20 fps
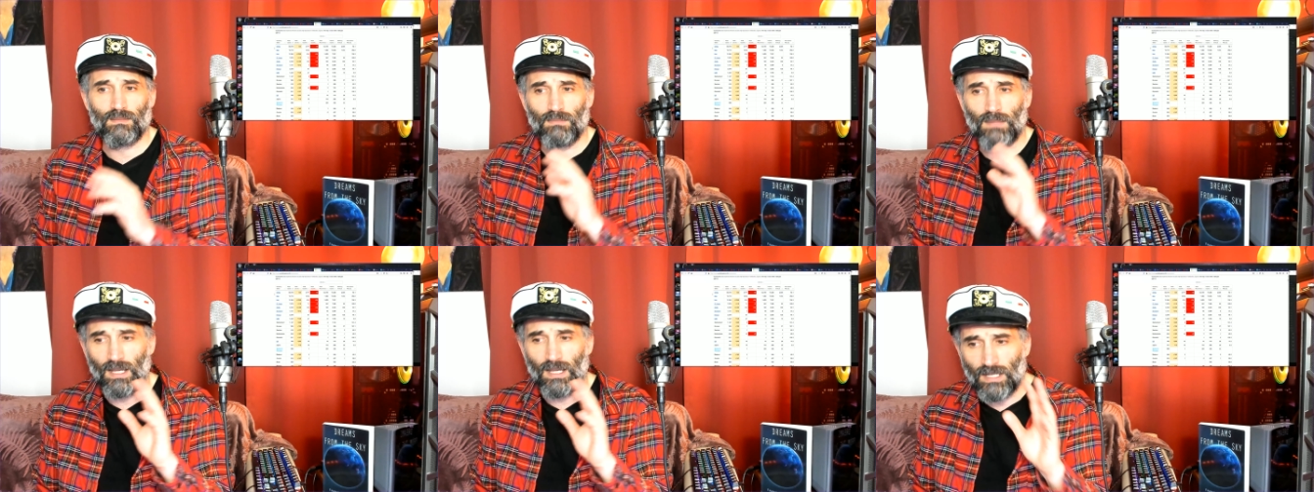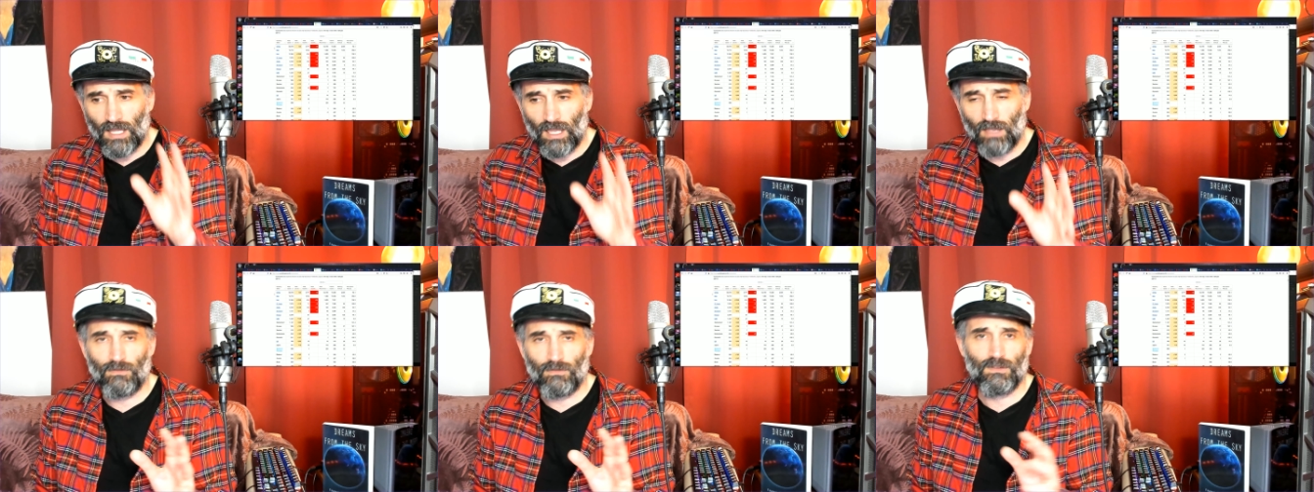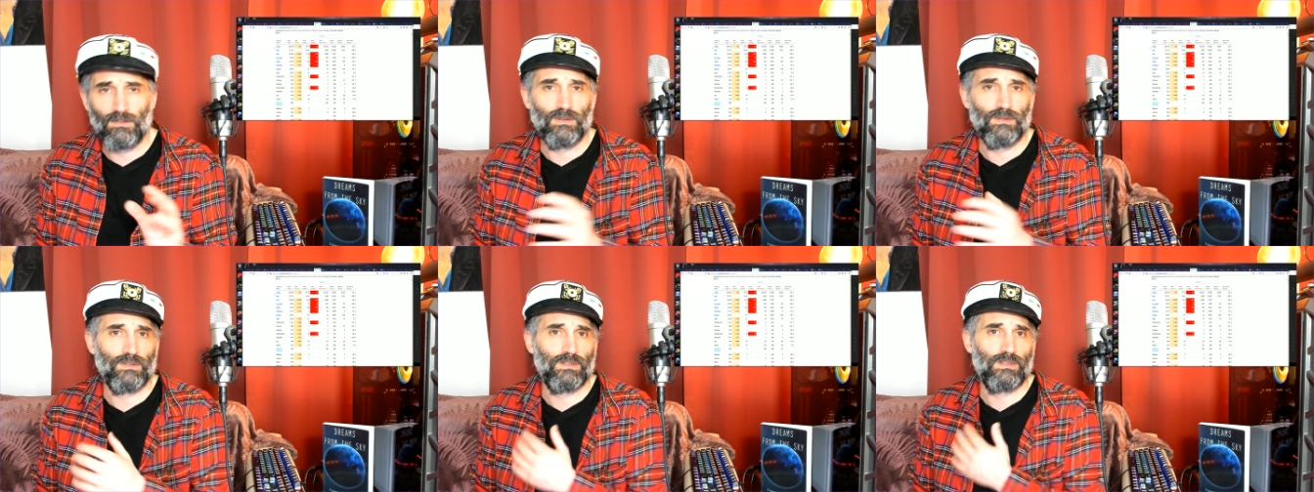My
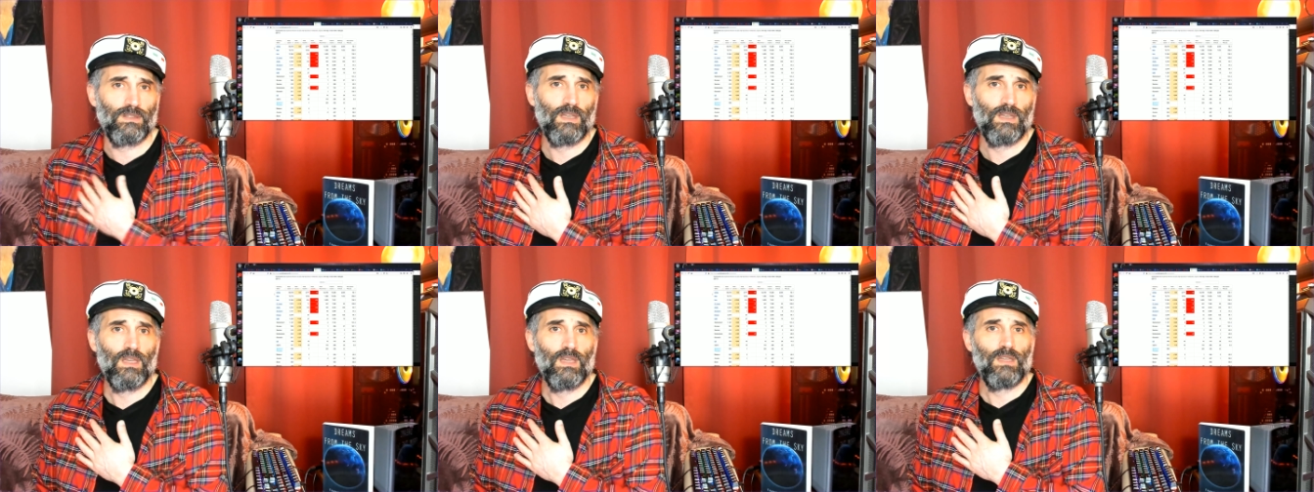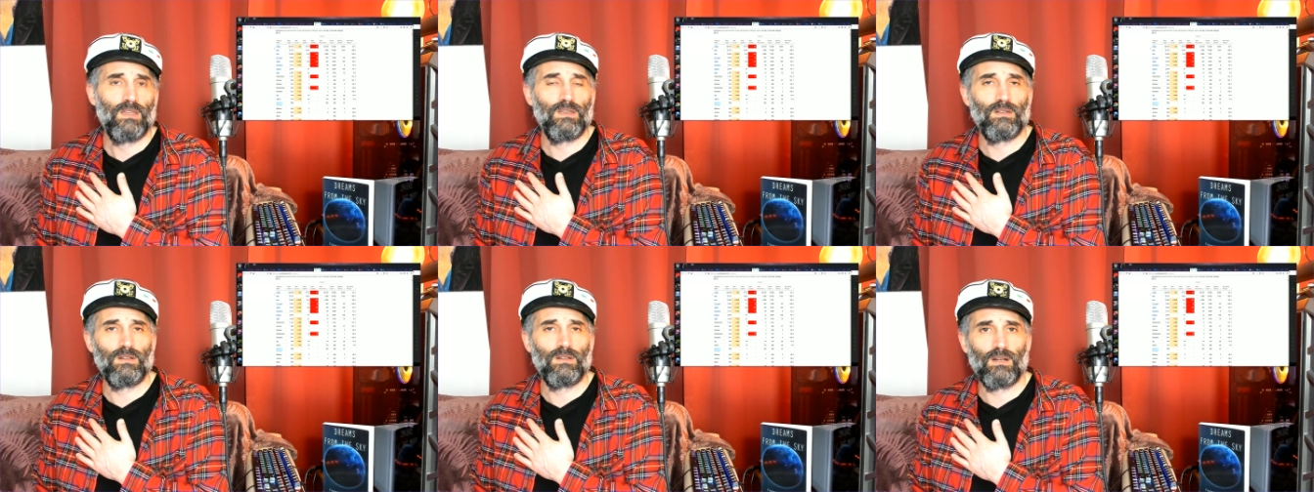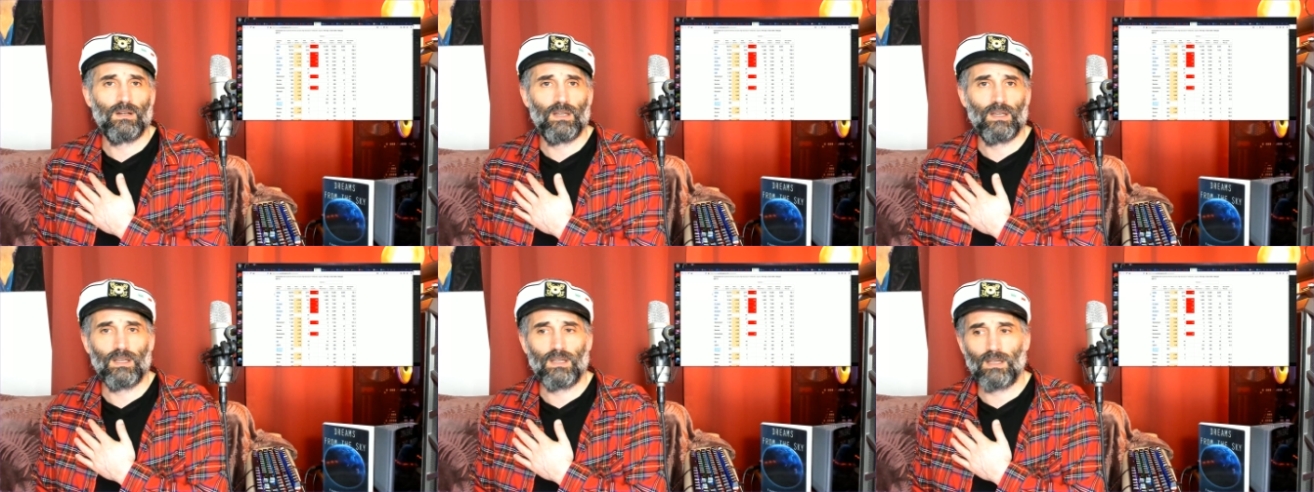nephews, you know,
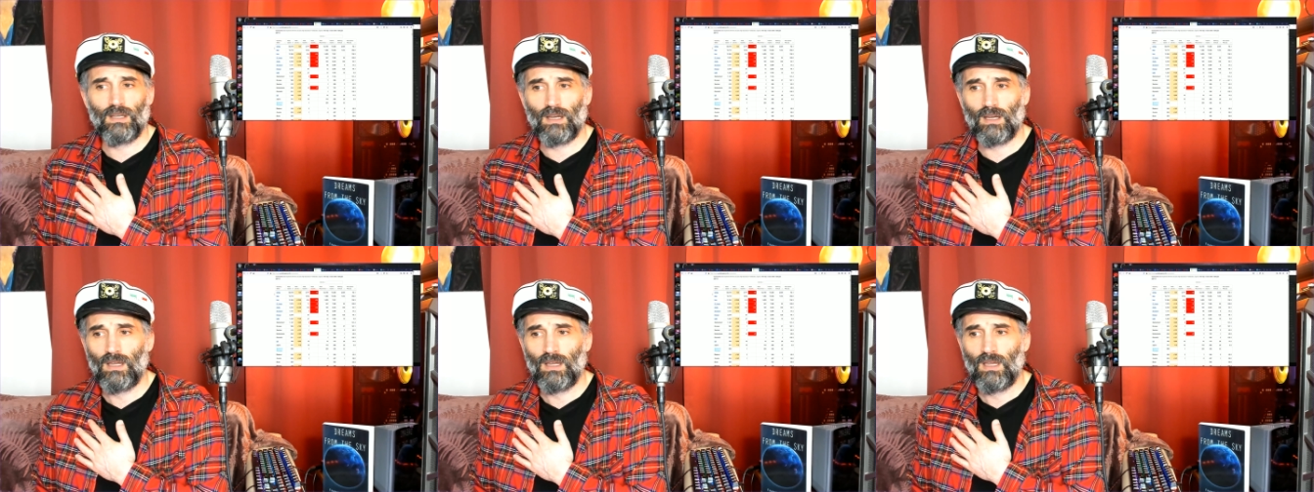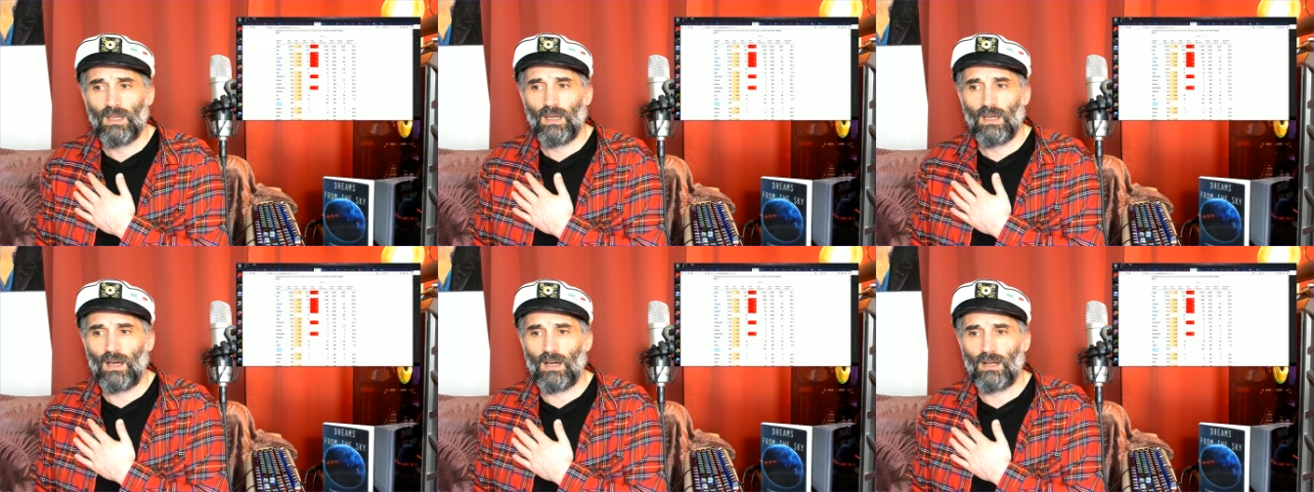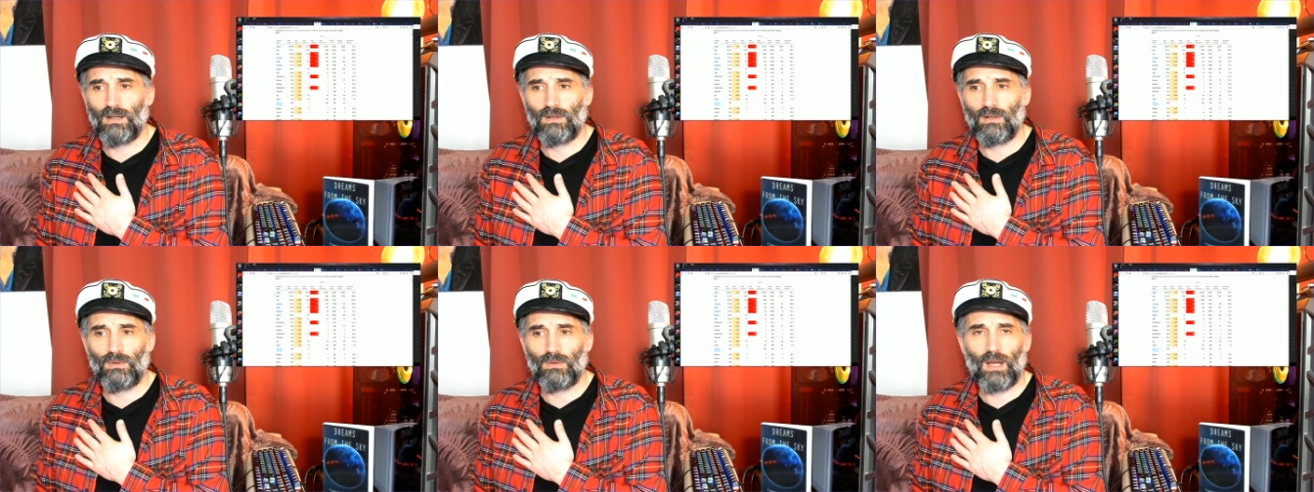like uh,
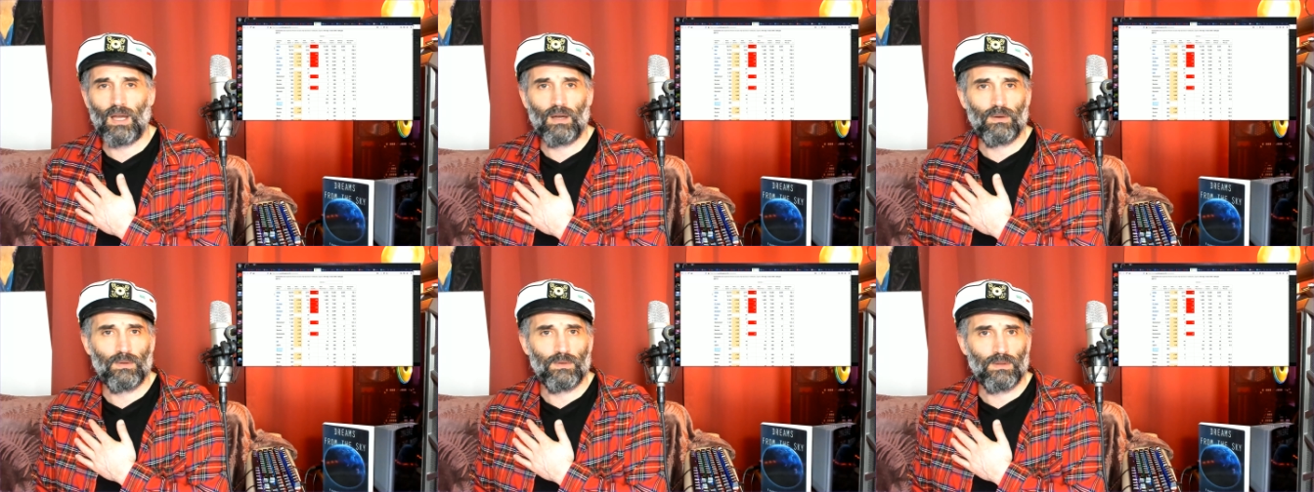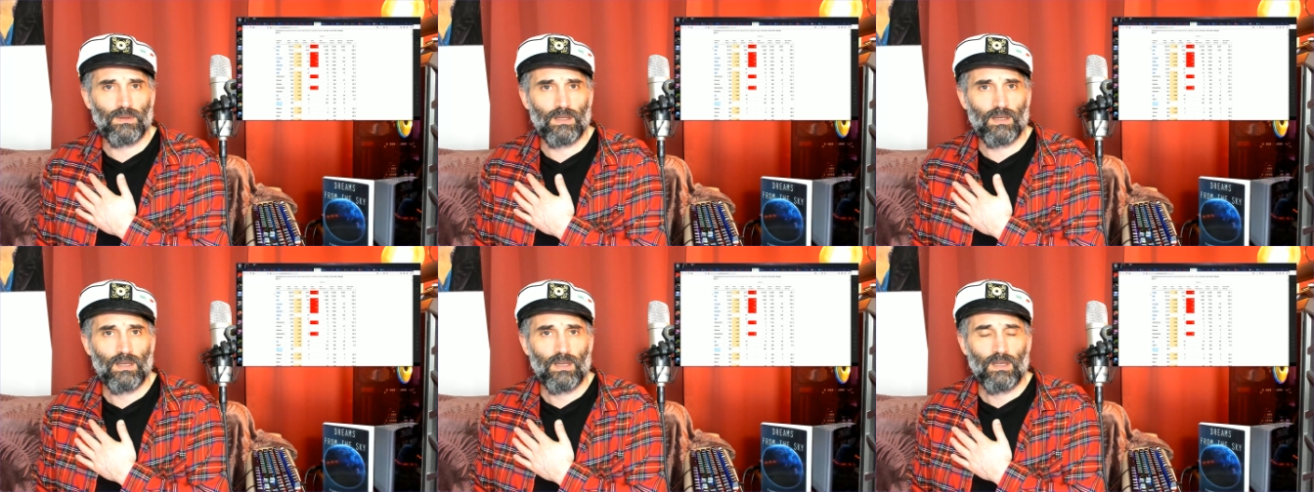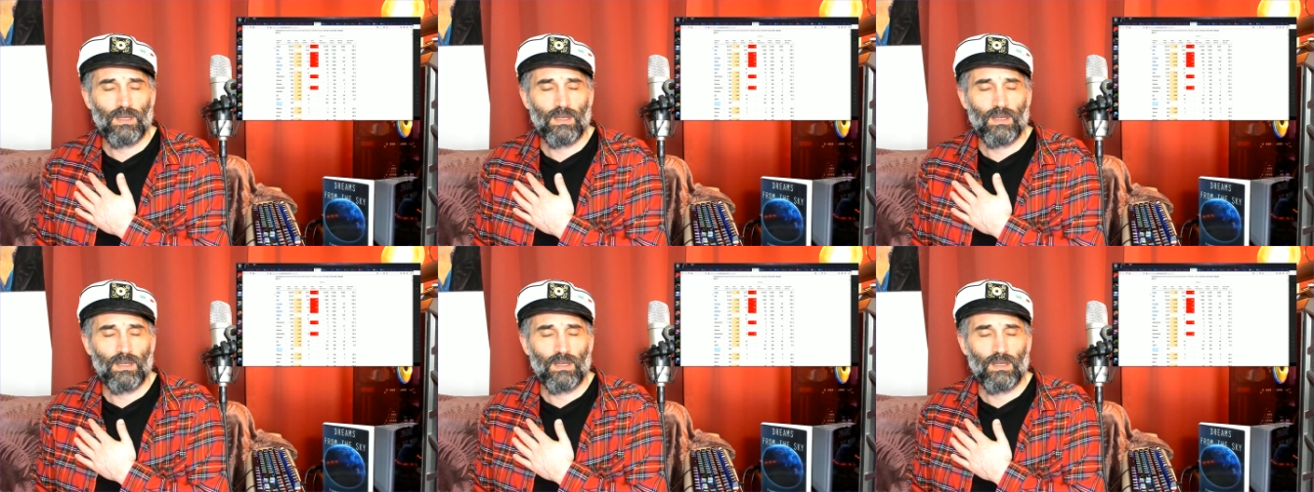are around uh,